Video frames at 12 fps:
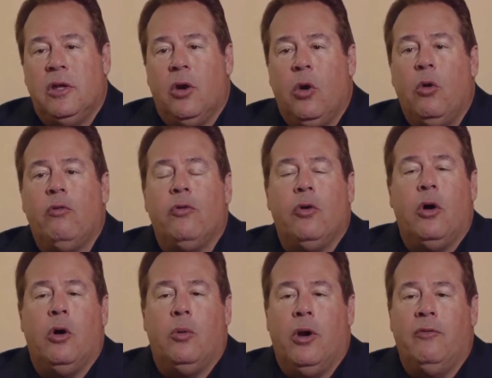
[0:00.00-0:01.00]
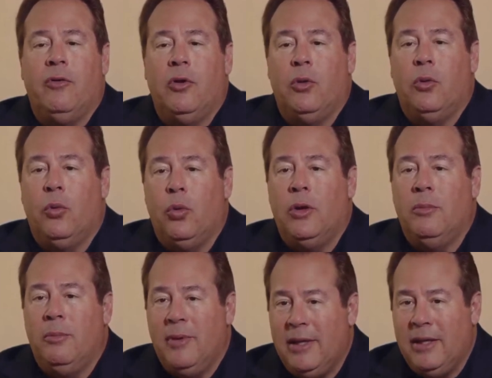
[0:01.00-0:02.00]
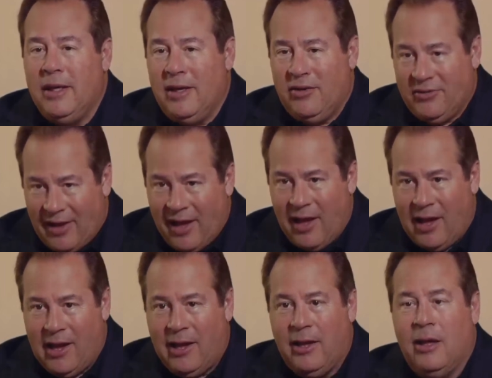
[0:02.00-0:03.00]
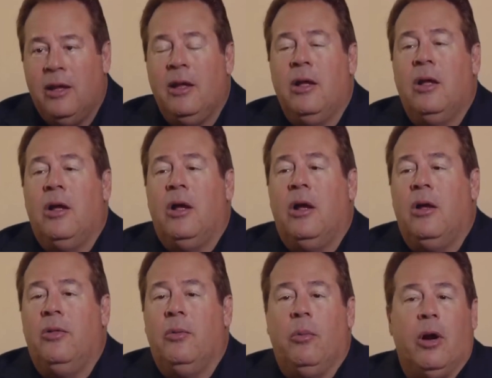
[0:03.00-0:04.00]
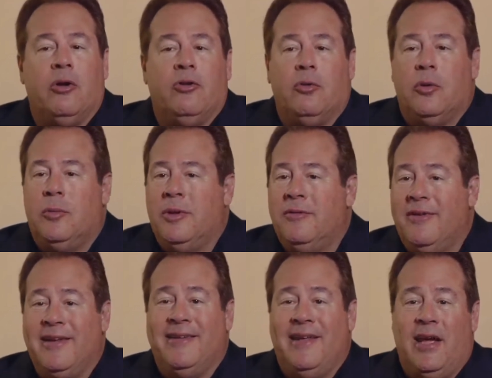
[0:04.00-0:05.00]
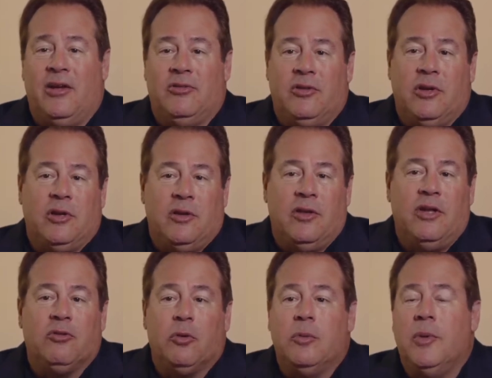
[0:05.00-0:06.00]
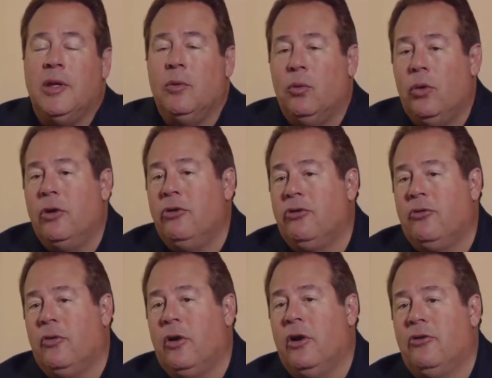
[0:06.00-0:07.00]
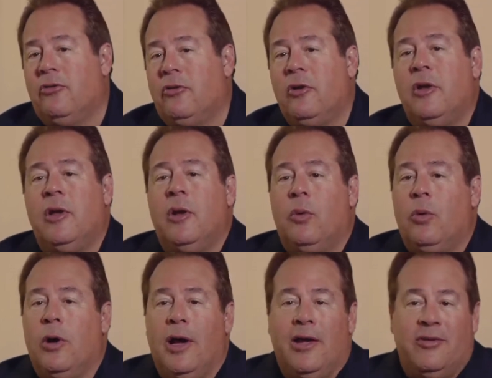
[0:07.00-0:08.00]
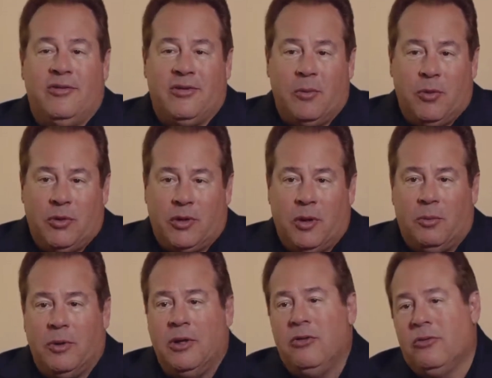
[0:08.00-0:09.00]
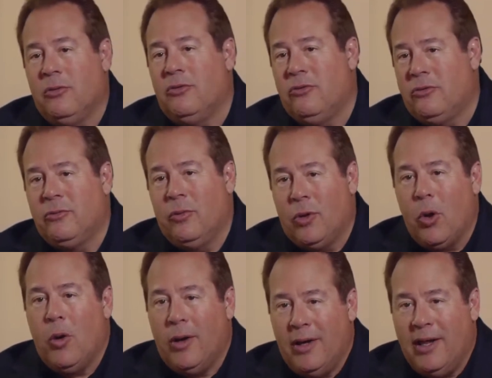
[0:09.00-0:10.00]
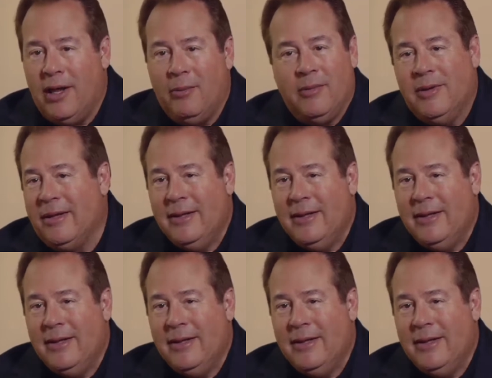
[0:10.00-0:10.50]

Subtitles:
overall revenue wouldn't be as high, the margin would be fantastic, and these would be winners for us, whereas some of the companies, which will go unnamed,